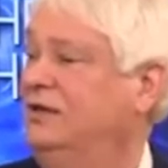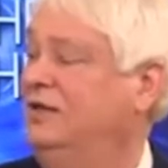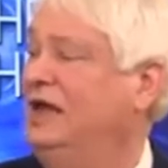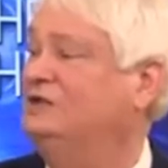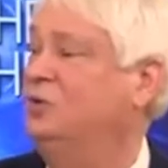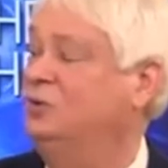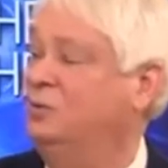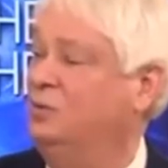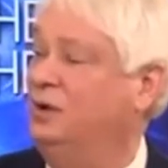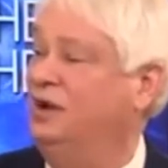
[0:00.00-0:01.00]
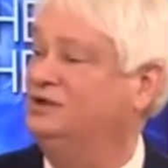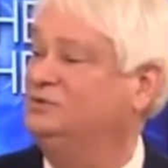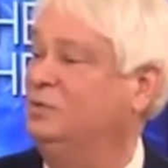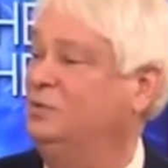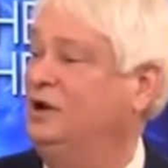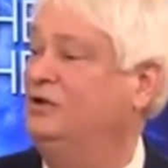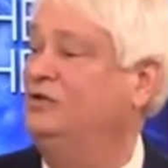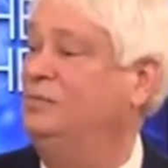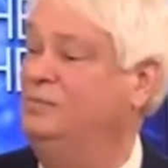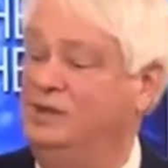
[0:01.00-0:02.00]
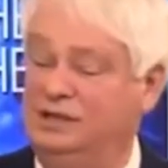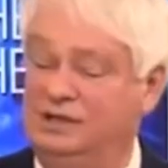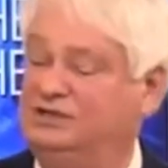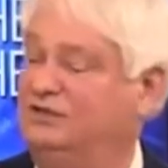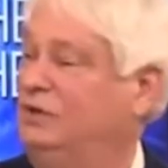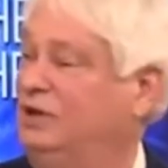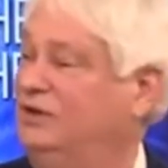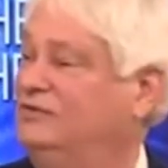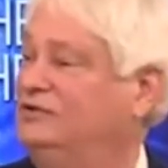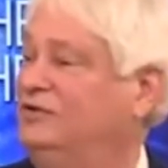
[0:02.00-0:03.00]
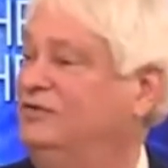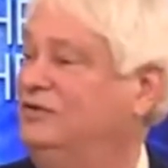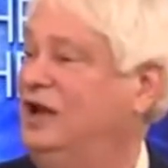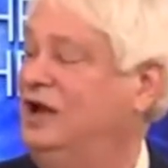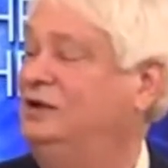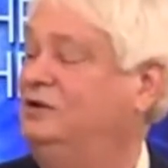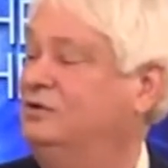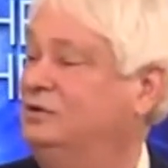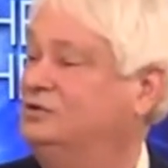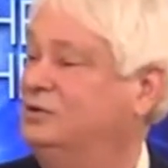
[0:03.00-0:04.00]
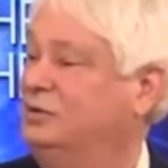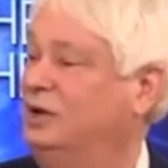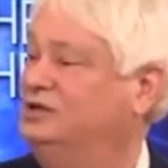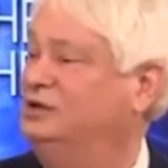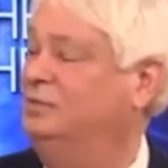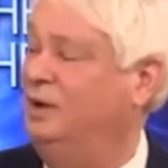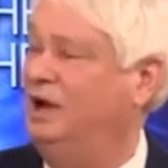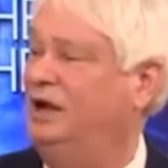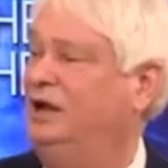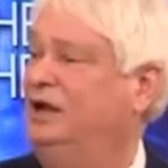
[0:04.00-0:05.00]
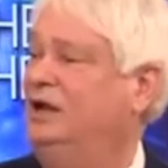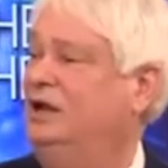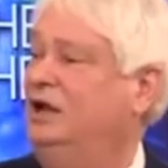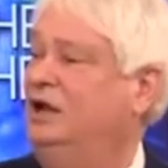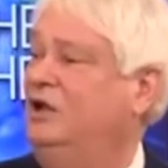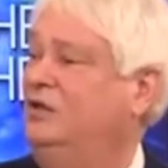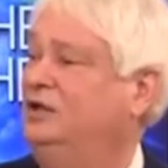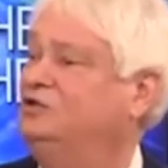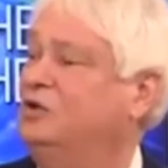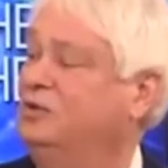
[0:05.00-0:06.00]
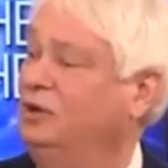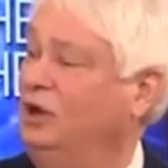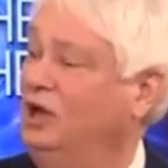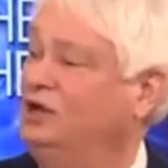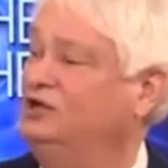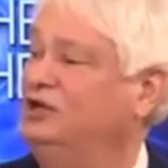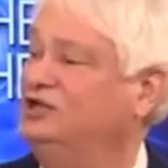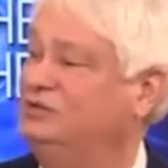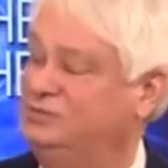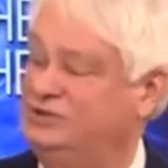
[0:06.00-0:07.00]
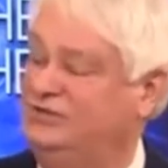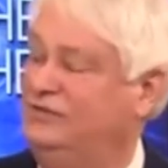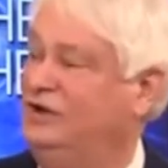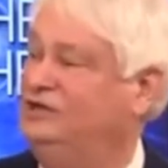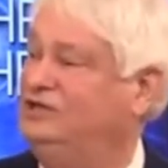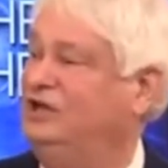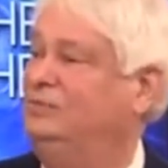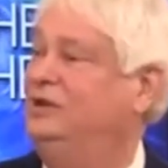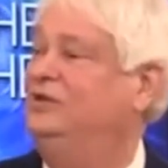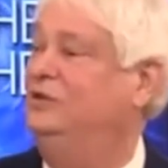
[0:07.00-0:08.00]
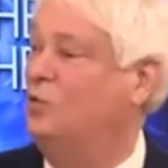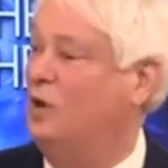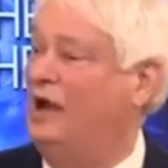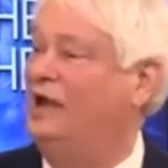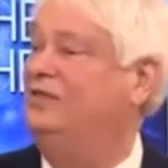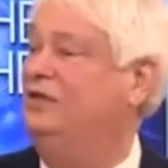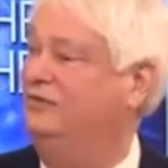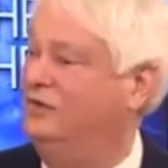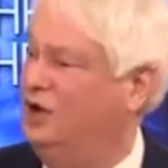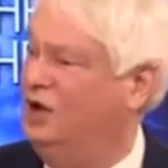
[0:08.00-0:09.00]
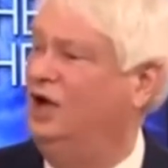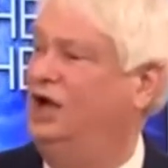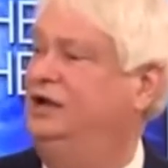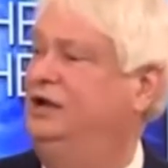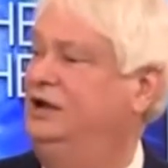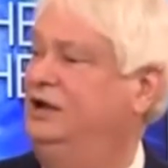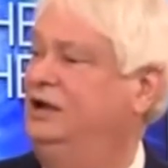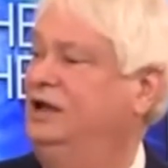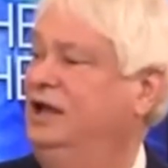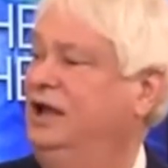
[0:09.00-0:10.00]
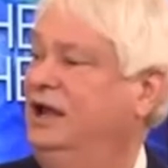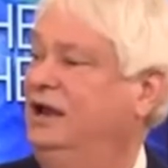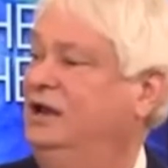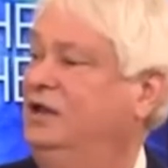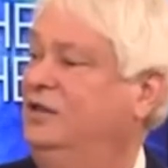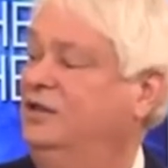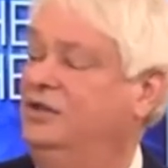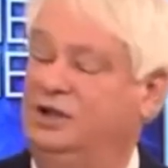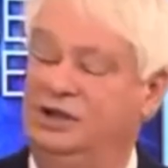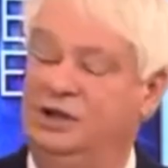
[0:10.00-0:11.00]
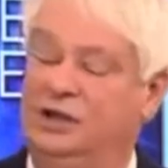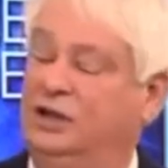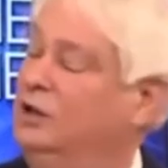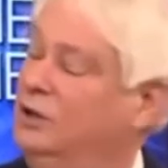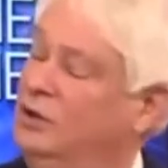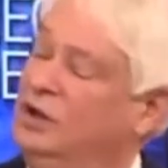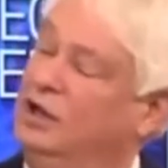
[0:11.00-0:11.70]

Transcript: And that's what has prepared the millions of believers who have died during the tribulation. But the tribulation is specifically said to be the wrath of God. And the